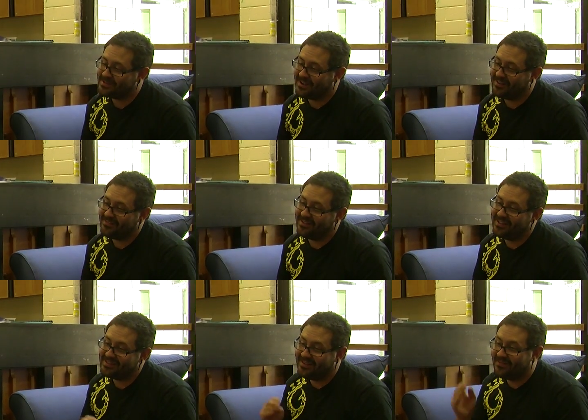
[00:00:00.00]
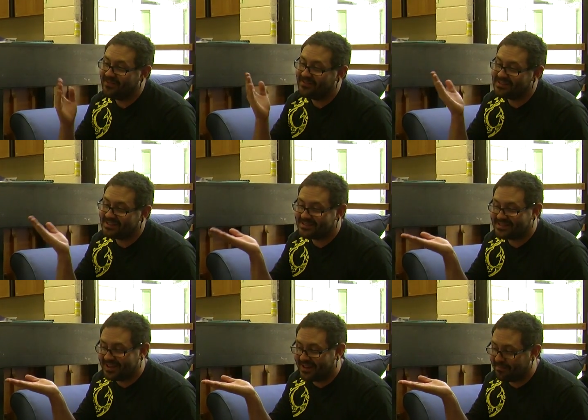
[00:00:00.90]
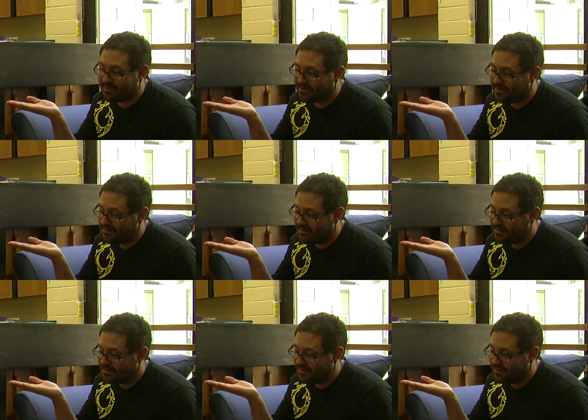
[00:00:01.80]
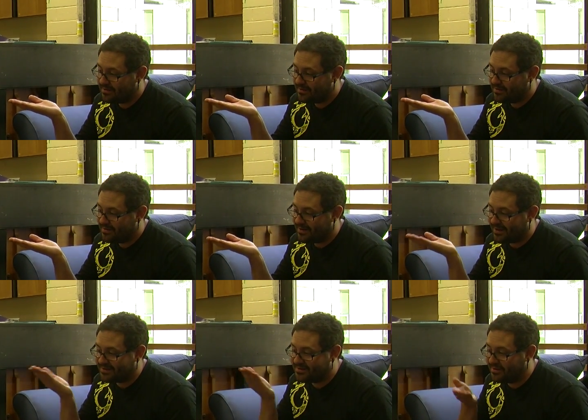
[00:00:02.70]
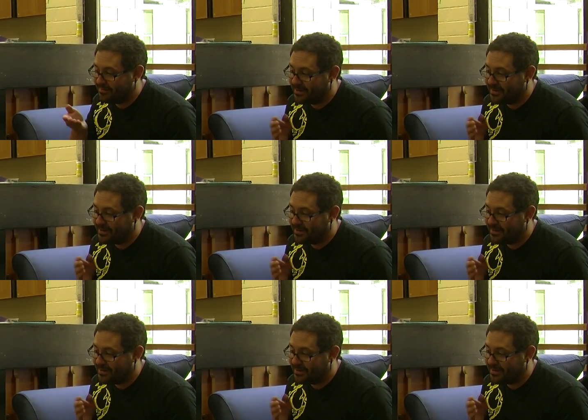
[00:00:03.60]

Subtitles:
that can arise. I think it's a sign of good faith